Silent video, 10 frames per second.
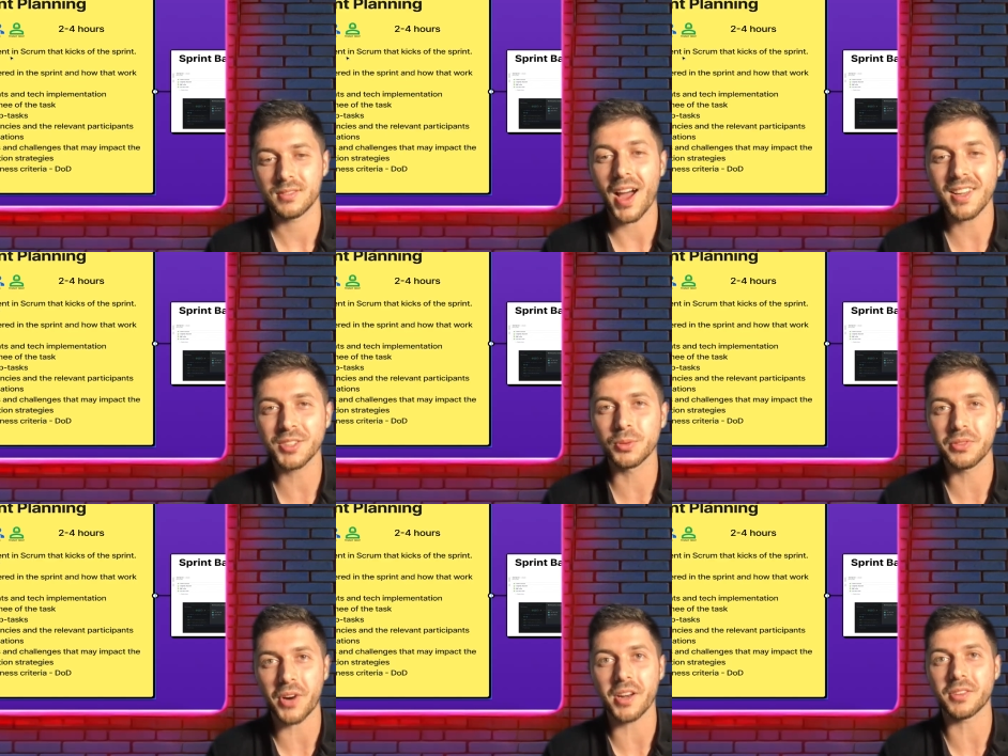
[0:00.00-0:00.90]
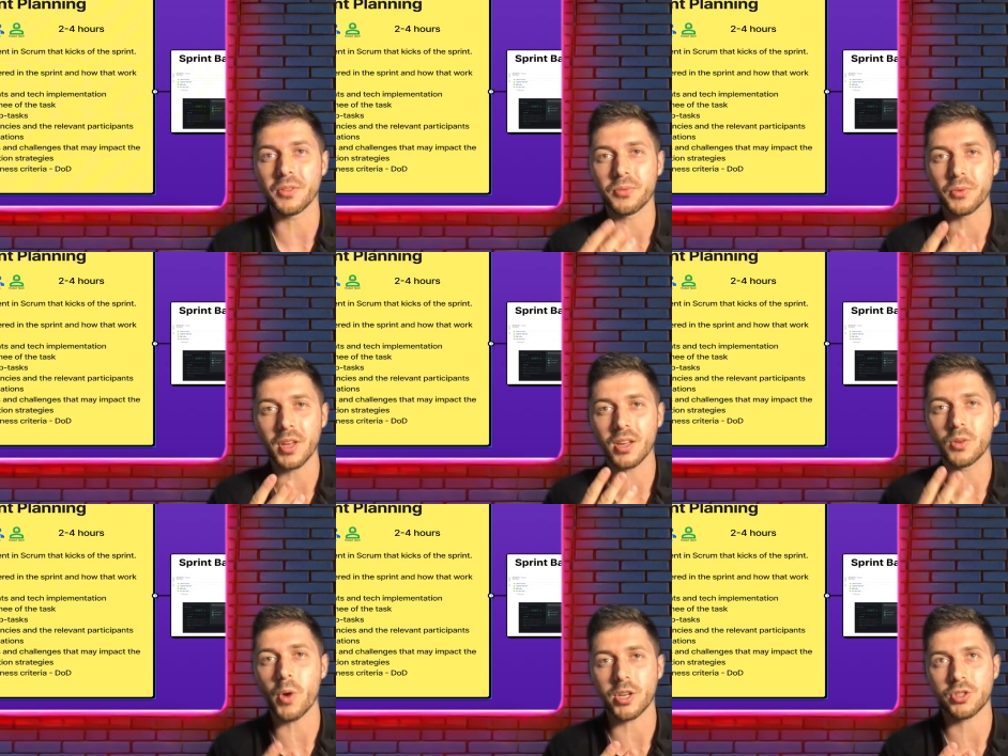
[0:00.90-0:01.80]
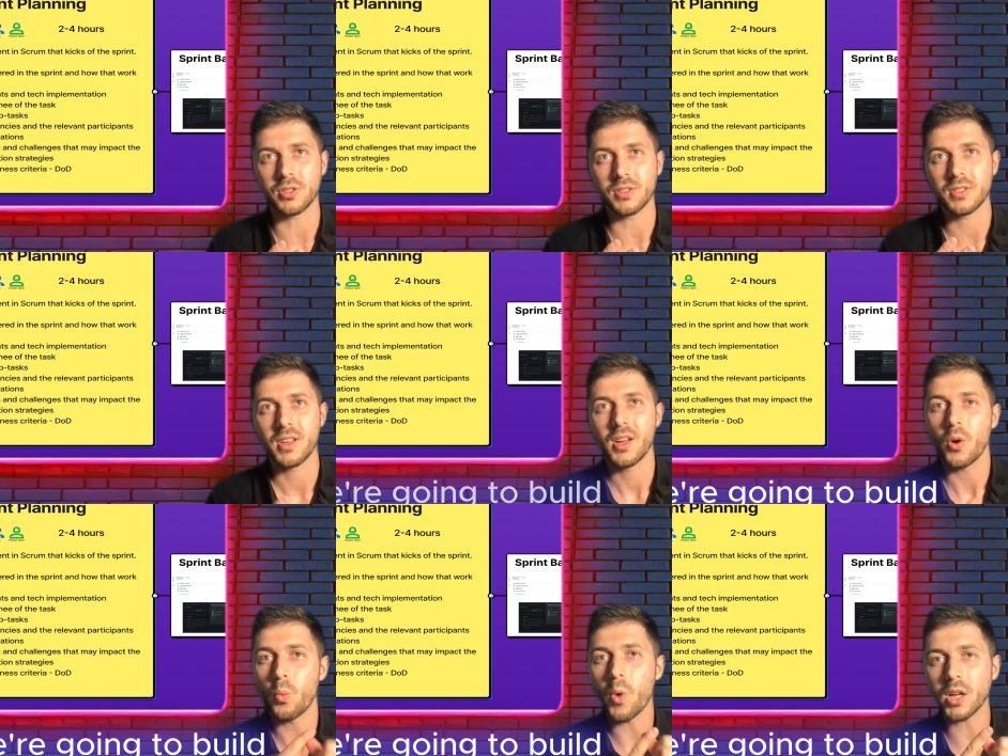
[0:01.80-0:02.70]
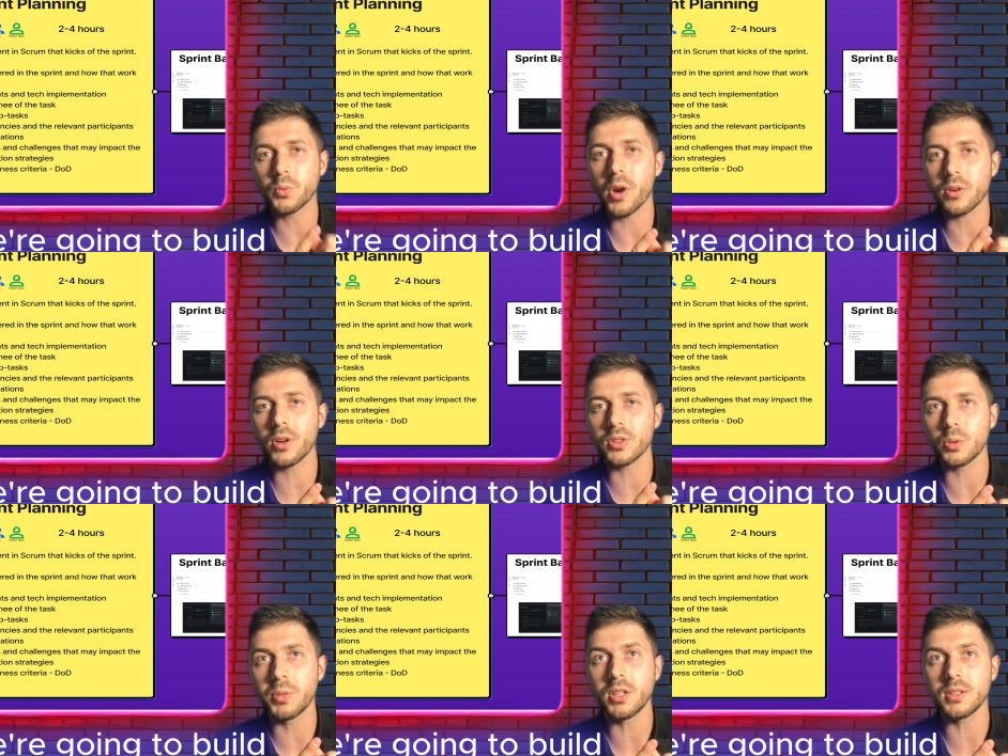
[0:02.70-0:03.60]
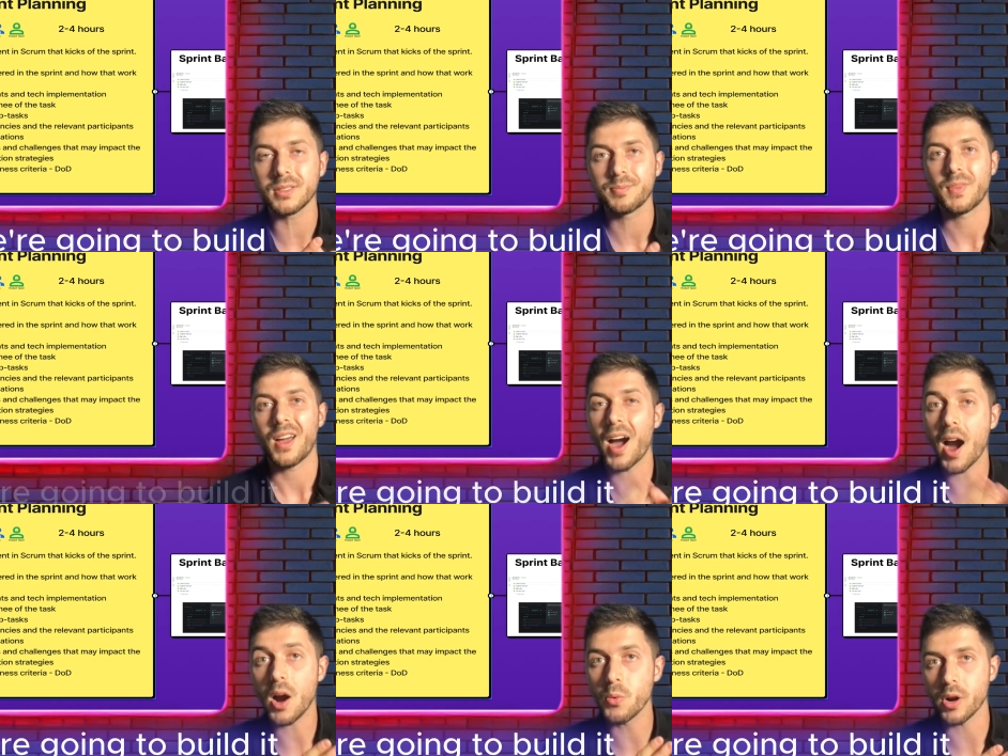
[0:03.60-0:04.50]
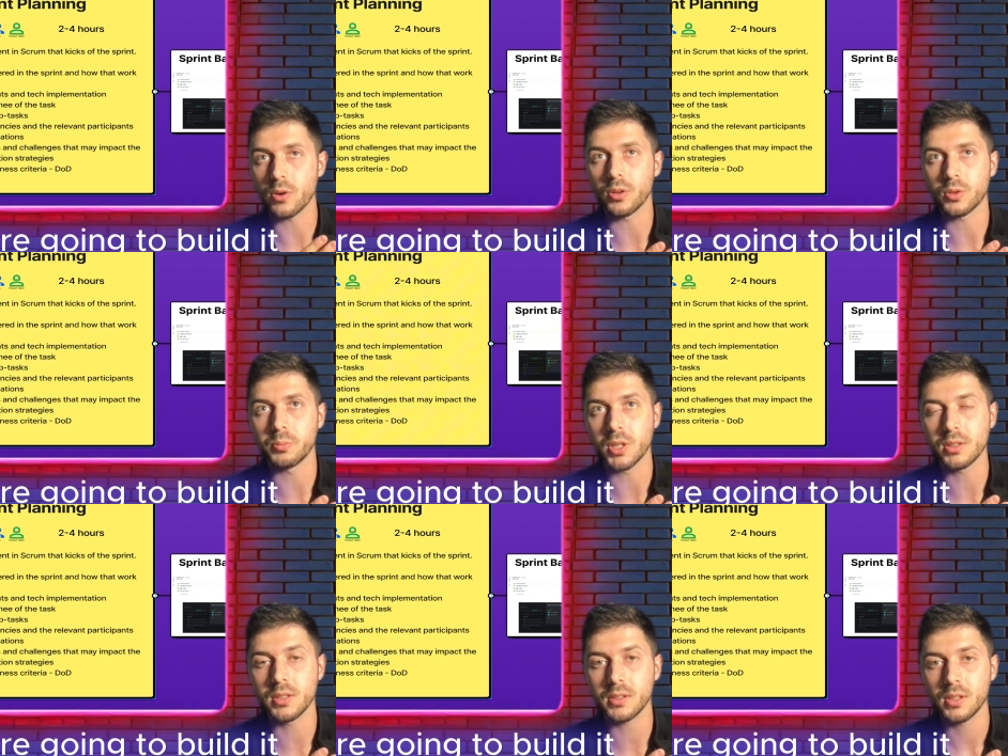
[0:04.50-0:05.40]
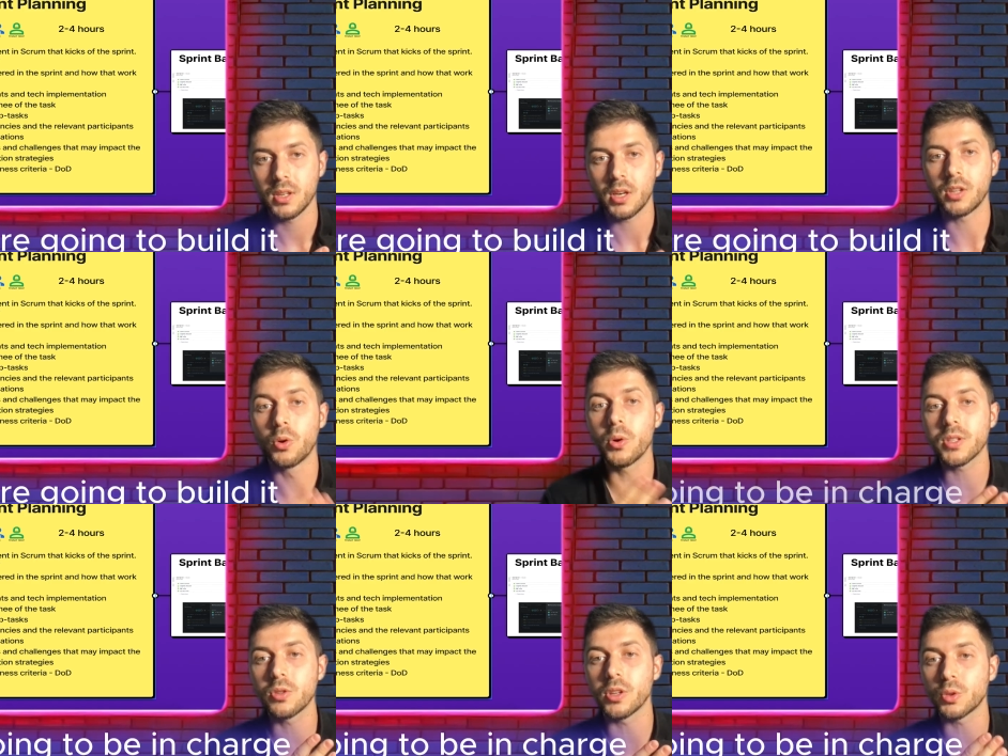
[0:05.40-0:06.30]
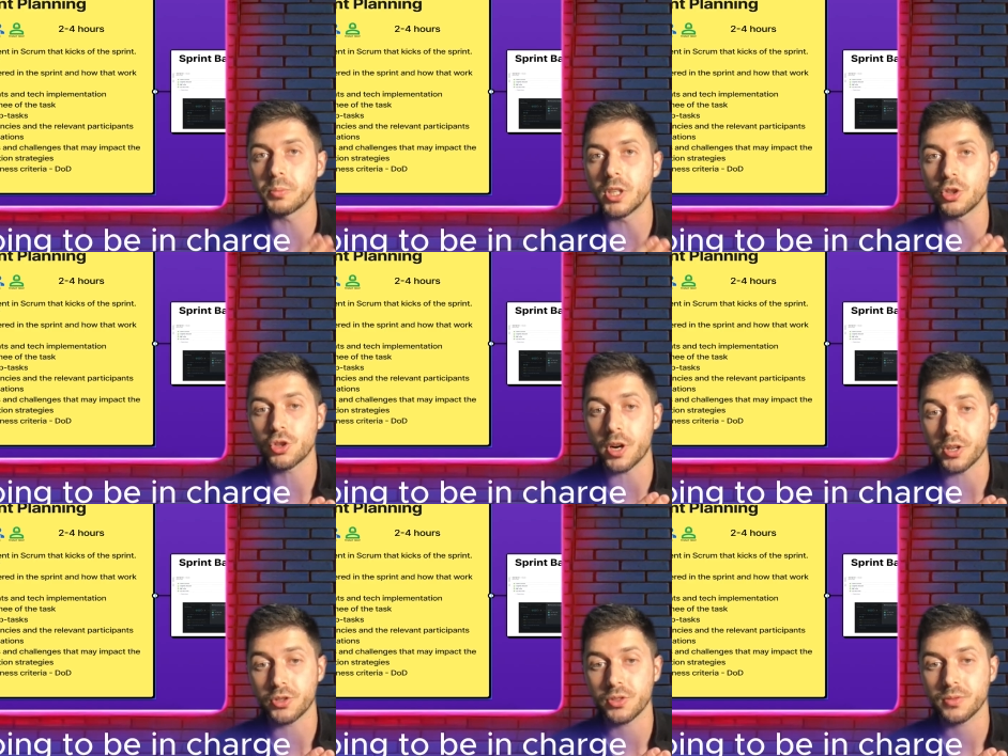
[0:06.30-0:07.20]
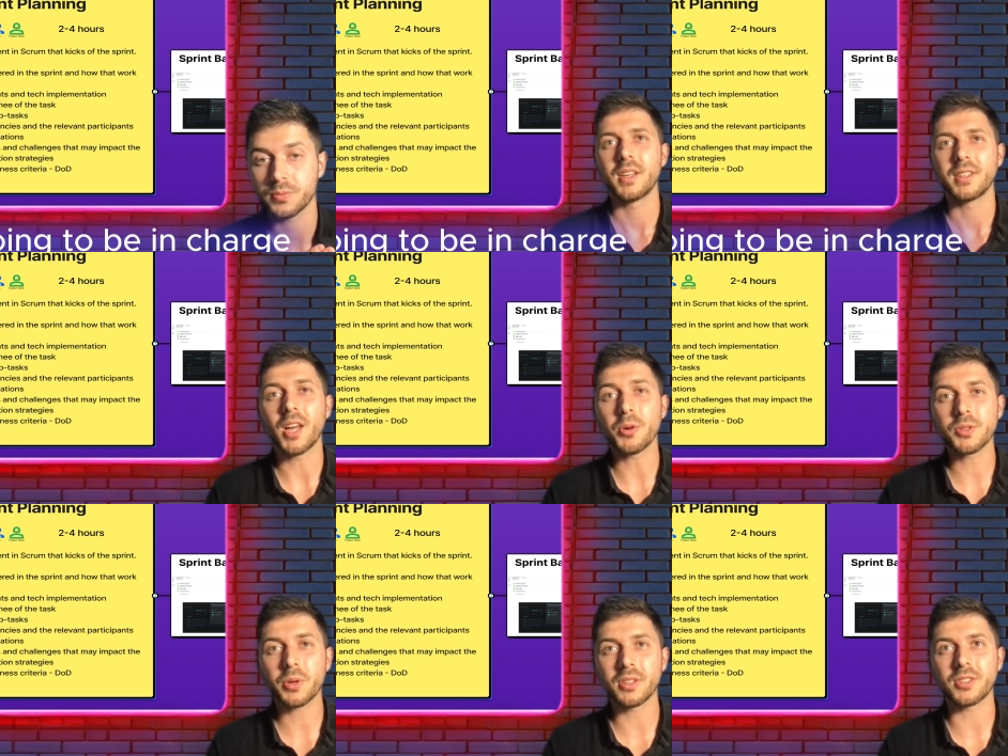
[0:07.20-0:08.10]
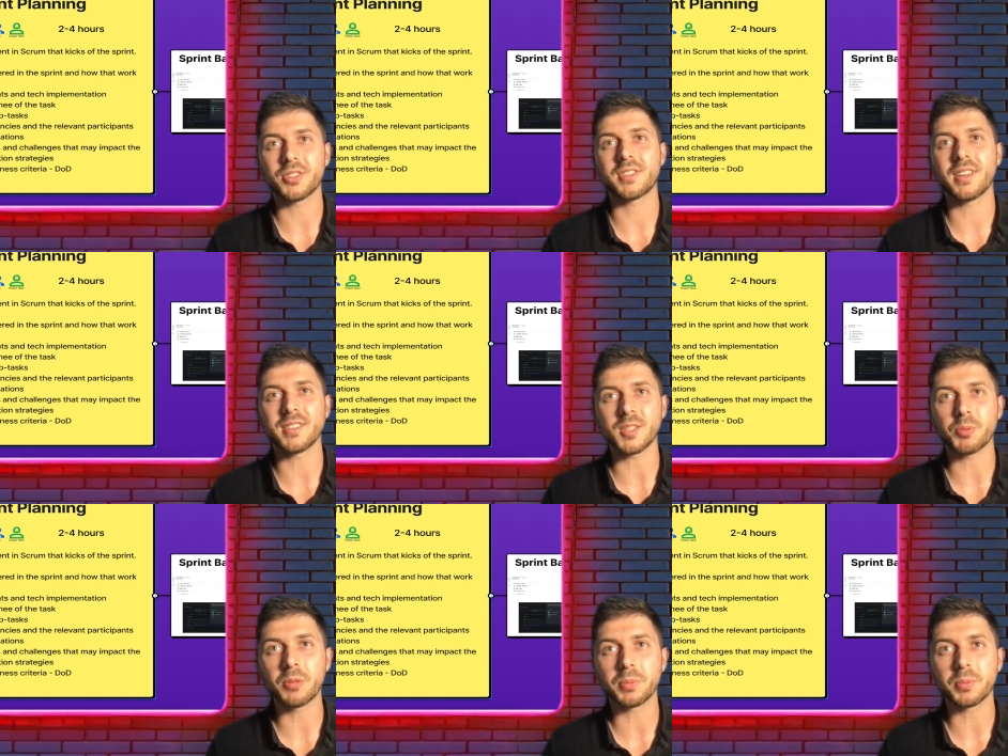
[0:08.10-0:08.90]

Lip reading: I like to define it in 3 questions. What we are going to build, how we are going to build it, and who is going to be in charge. Now, as you can understand, the sprint